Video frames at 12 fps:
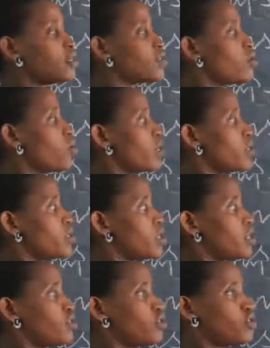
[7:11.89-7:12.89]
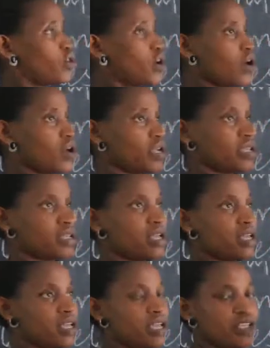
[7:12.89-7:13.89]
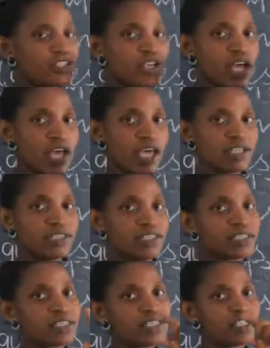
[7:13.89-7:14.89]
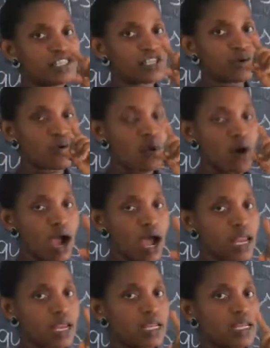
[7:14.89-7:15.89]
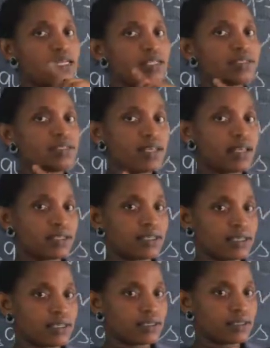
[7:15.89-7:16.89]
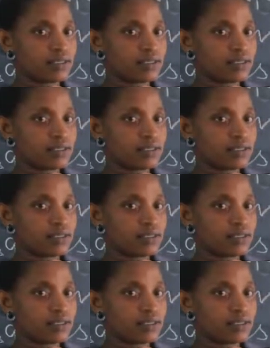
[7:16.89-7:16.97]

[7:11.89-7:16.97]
So when they join, each head is leading one state.